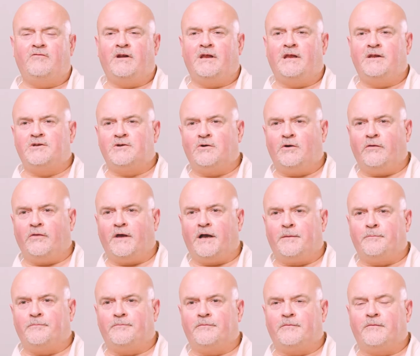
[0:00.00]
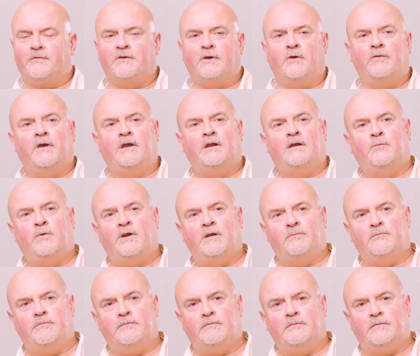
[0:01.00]
really enjoy that. So then I
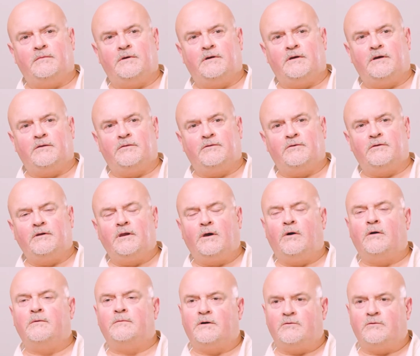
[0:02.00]
thought, no,